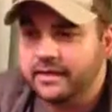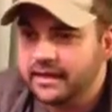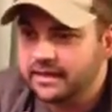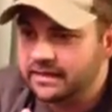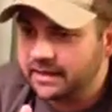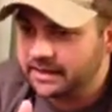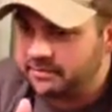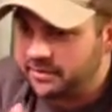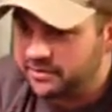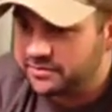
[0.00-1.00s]
and he kind of
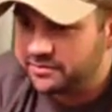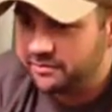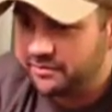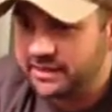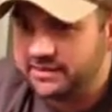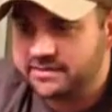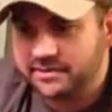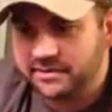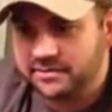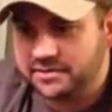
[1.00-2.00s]
pierced through that
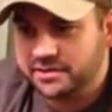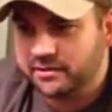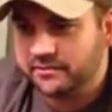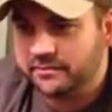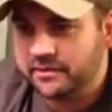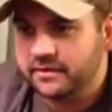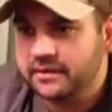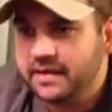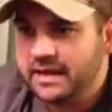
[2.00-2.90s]
exterior shell for me,